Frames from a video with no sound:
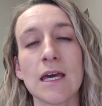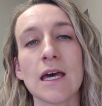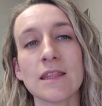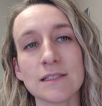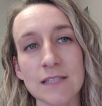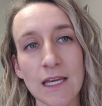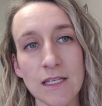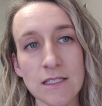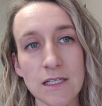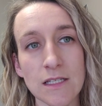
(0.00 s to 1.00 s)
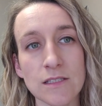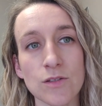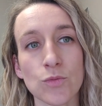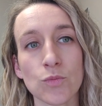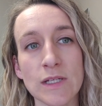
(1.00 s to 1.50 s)
And the second is
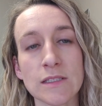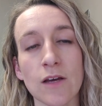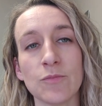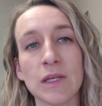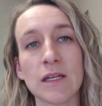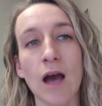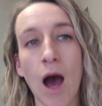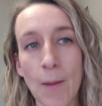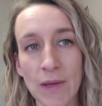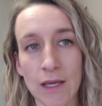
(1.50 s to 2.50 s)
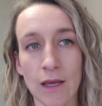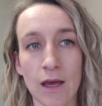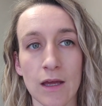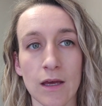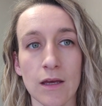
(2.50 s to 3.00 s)
the risk of becoming
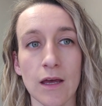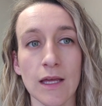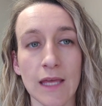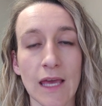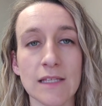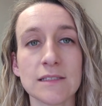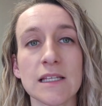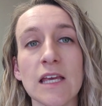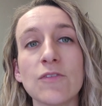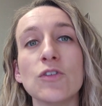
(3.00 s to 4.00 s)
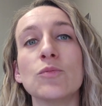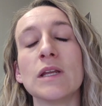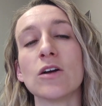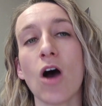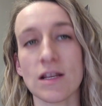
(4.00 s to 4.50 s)
a case if you've been
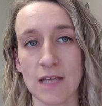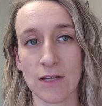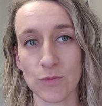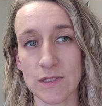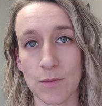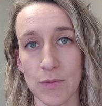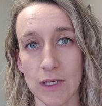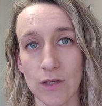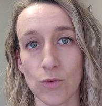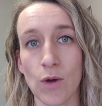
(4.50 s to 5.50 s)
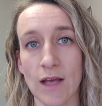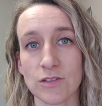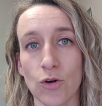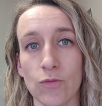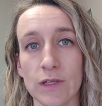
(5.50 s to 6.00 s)
in contact with somebody who has
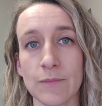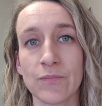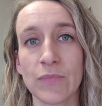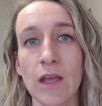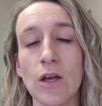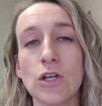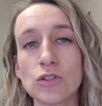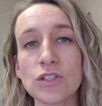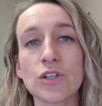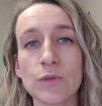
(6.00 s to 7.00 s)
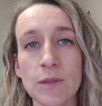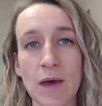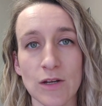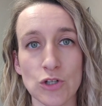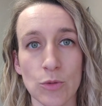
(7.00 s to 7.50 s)
COVID. So let's start with the
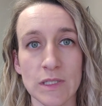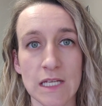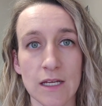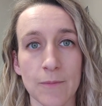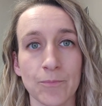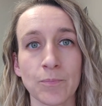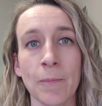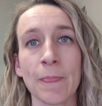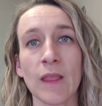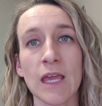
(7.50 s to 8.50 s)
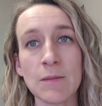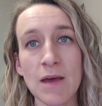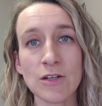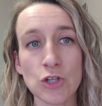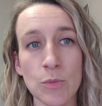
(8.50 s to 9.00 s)
Manitoba data. In
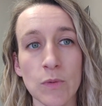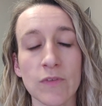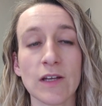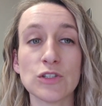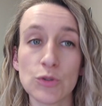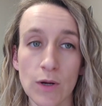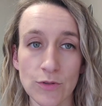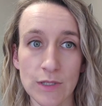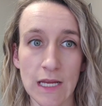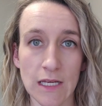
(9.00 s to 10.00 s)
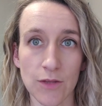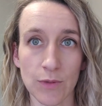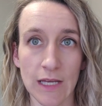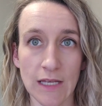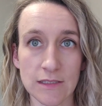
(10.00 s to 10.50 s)
Manitoba, we've had 283
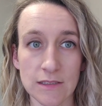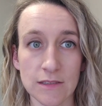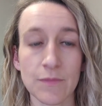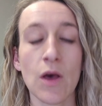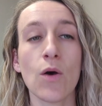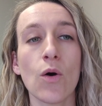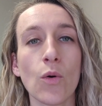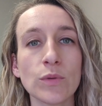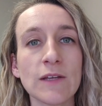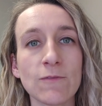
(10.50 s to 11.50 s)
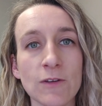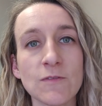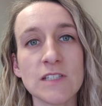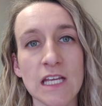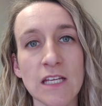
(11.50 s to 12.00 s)
cases. Only
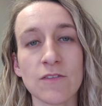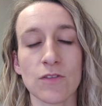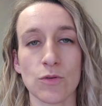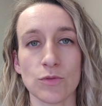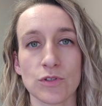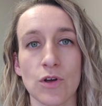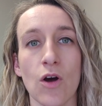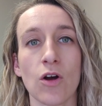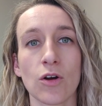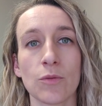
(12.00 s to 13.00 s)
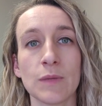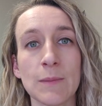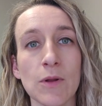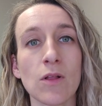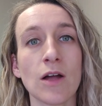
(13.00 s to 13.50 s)
15 of those are
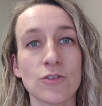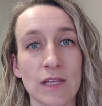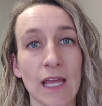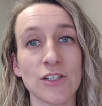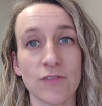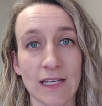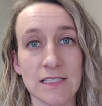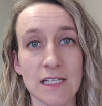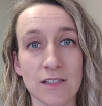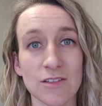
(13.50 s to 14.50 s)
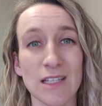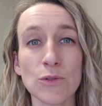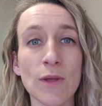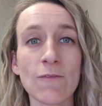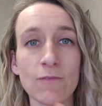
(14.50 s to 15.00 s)
people under the age of 18. That's
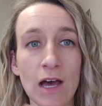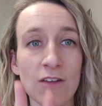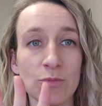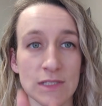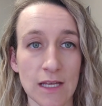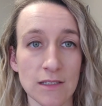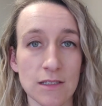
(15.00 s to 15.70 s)
only 5%.